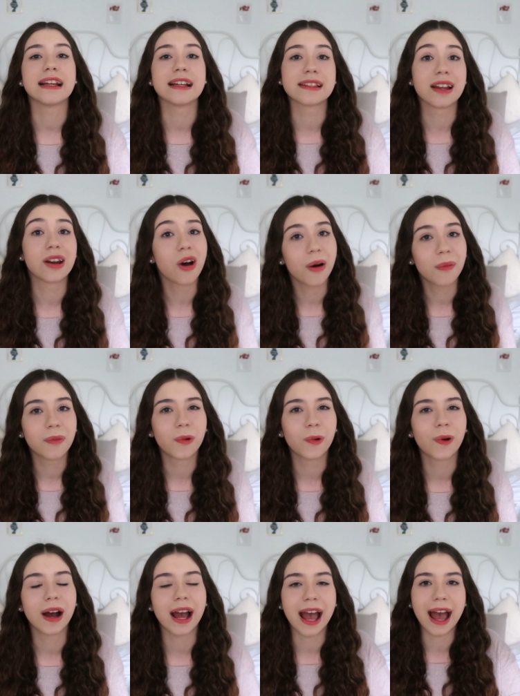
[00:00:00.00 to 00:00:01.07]
There's a lot
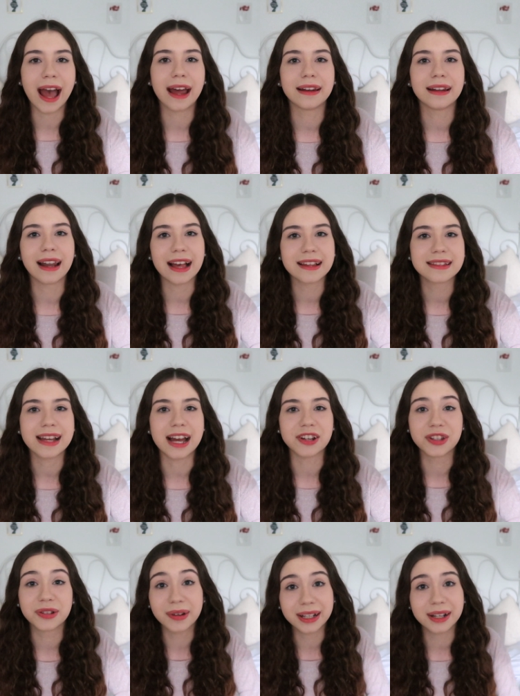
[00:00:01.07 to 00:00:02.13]
more. And lastly, I
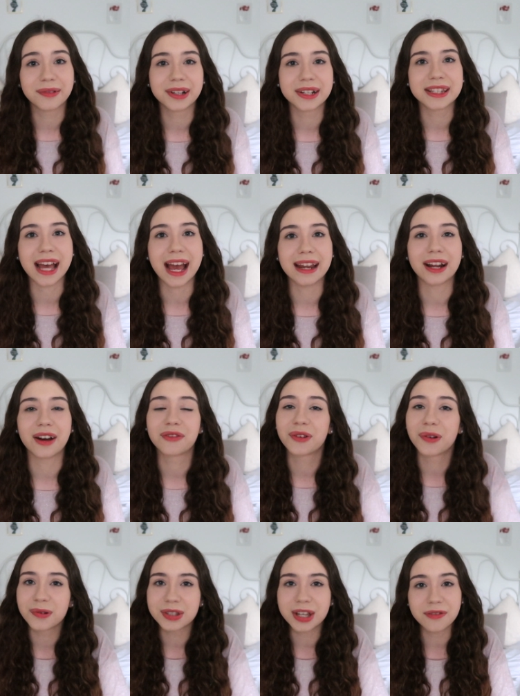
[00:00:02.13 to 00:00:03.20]
just quickly want to say that of
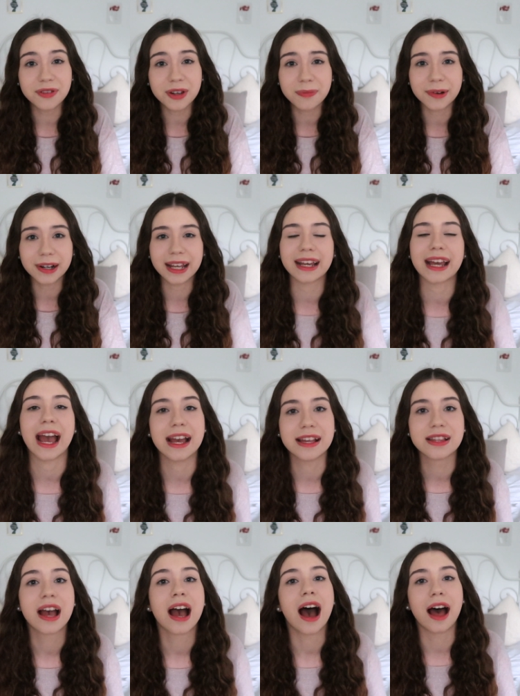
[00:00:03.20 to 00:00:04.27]
course if you bring a
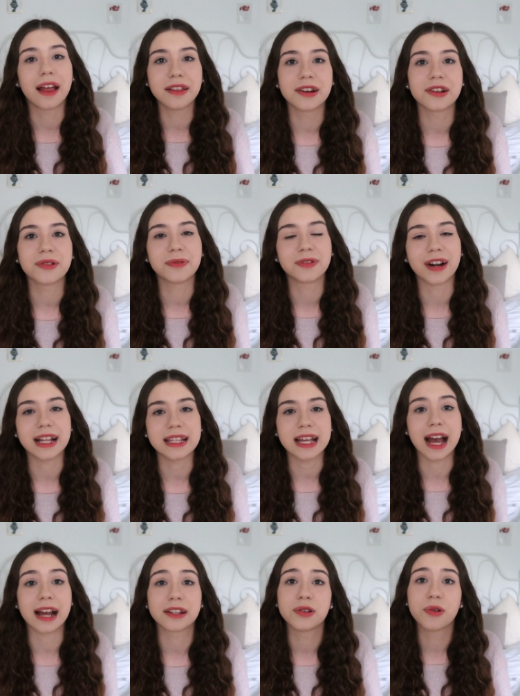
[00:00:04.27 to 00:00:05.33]
case under the Human Rights
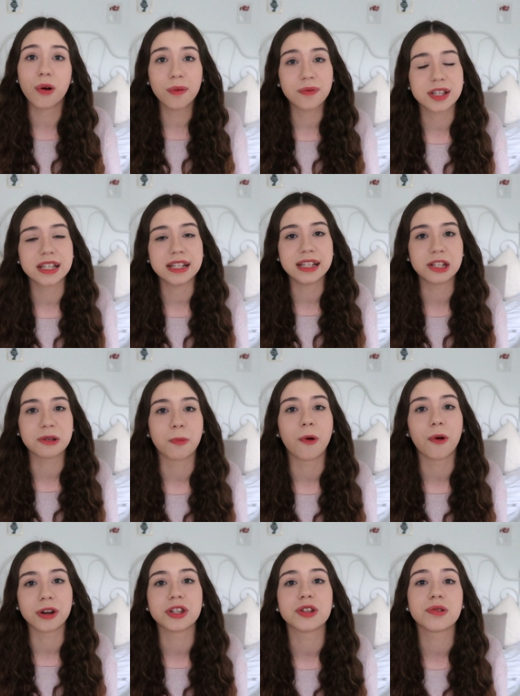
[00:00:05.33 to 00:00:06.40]
Act, you obviously need to
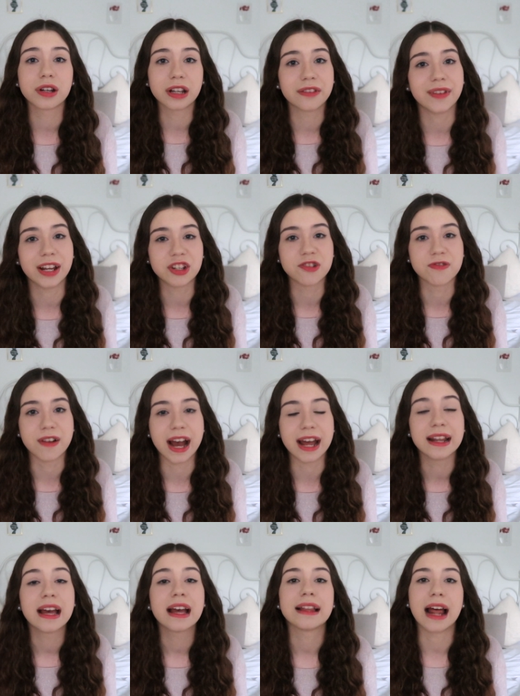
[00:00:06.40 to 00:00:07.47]
point to a convention
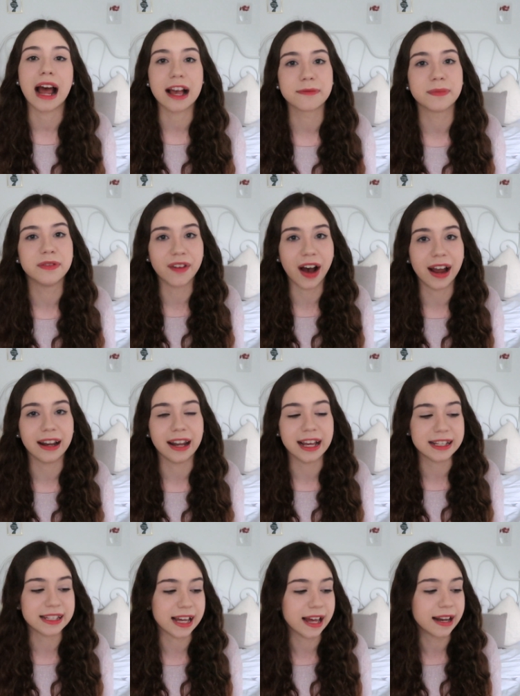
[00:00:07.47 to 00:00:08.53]
right that has been
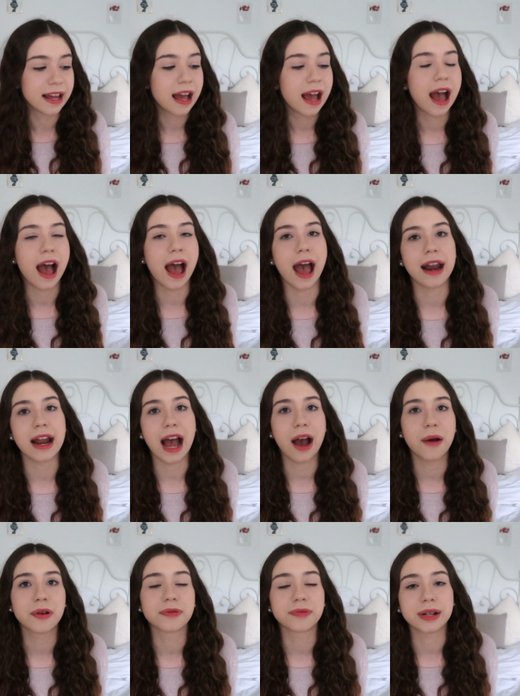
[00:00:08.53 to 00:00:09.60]
violated, and
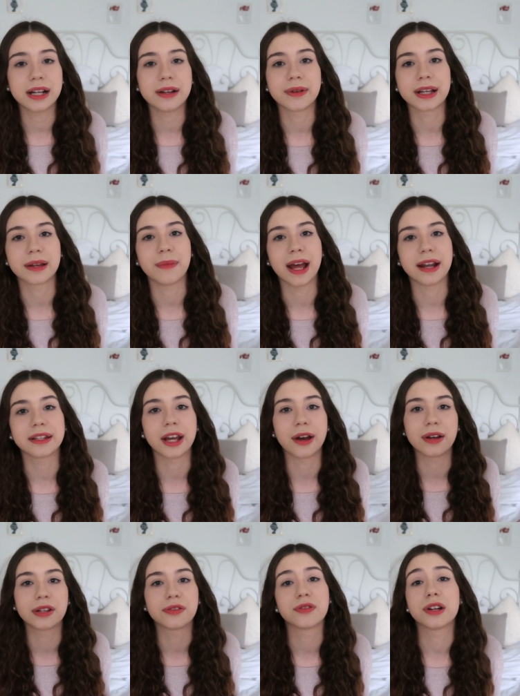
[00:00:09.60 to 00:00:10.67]
I would really recommend
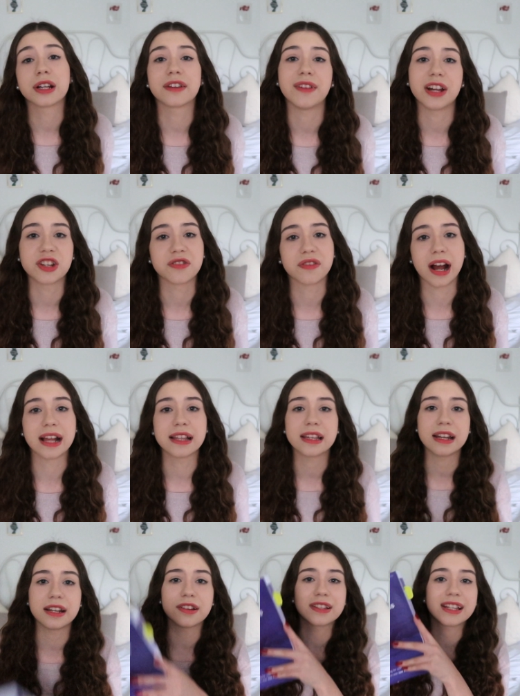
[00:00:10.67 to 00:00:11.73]
going through the convention rights
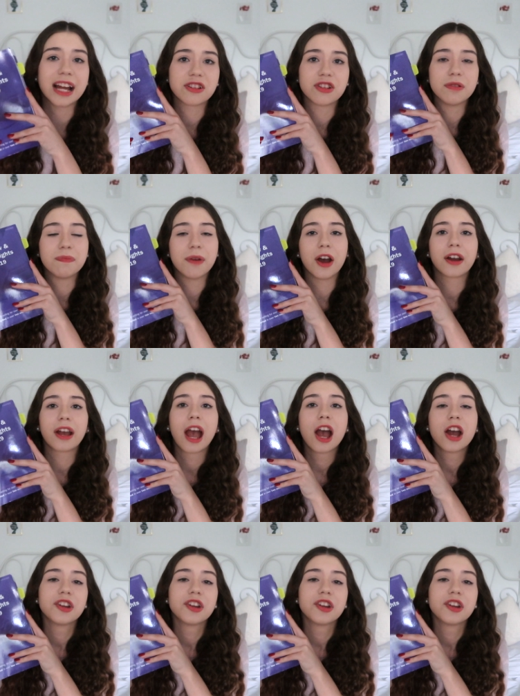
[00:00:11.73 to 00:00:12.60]
in your statute book